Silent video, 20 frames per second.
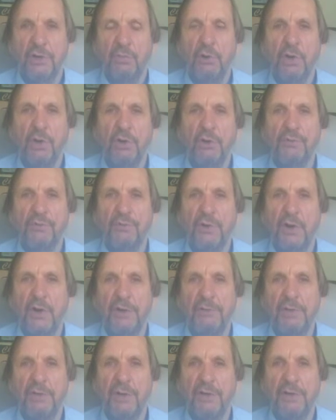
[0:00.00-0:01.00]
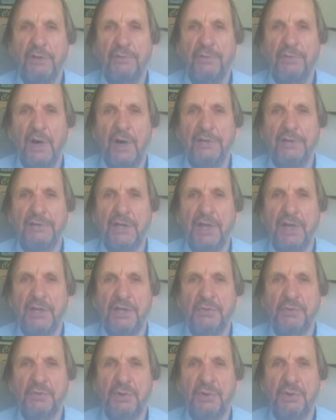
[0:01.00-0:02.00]
where you'll find many fine
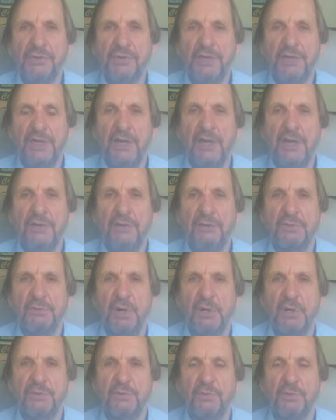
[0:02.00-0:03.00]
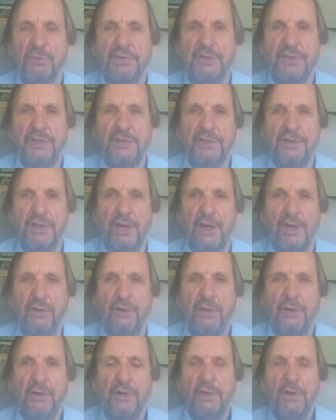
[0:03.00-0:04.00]
textbooks that get into much more
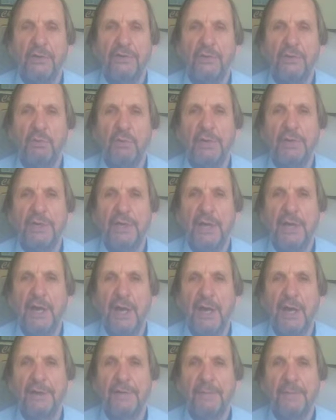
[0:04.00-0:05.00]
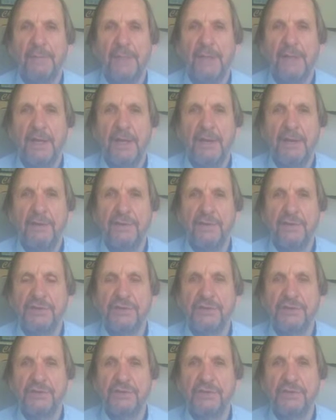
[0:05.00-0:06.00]
detail than we can in
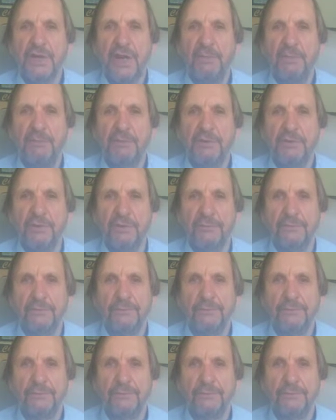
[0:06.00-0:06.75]
this chapter.